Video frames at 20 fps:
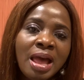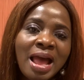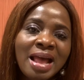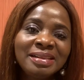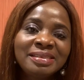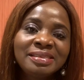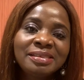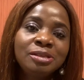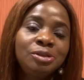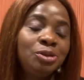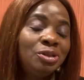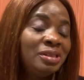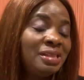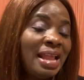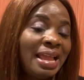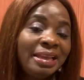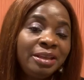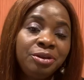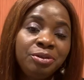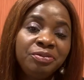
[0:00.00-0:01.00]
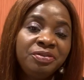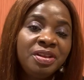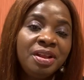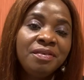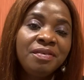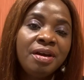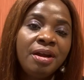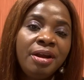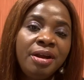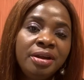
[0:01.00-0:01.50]
as like you've
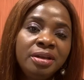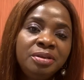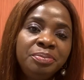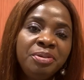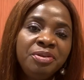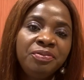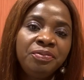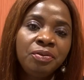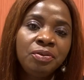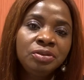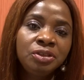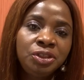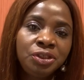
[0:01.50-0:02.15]
never heard before.